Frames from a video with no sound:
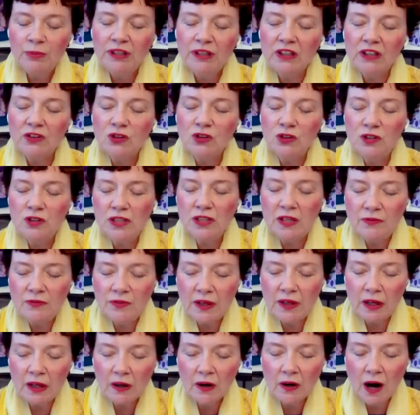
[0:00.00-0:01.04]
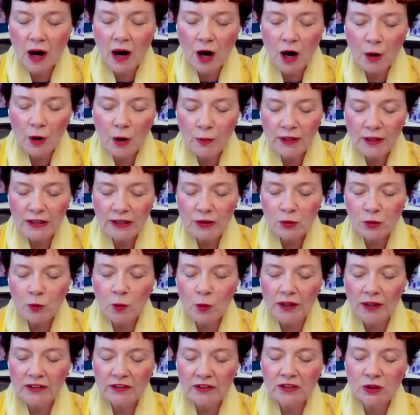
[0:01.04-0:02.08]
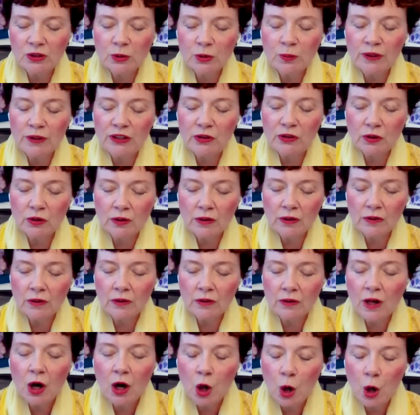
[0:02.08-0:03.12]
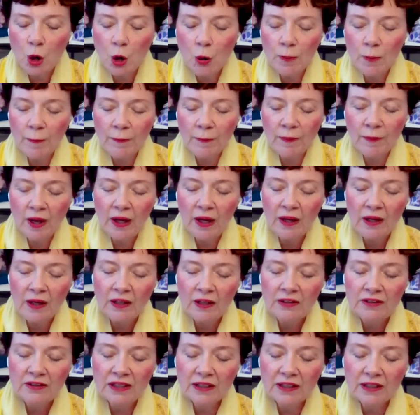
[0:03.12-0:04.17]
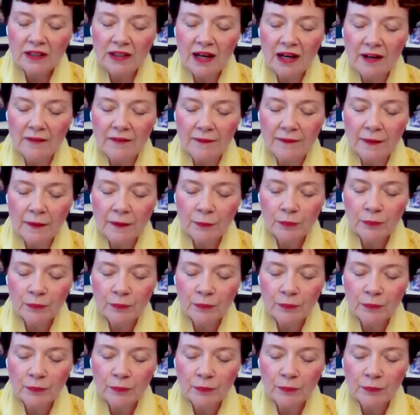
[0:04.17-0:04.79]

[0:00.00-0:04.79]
because you see, fear always wants to return home to love.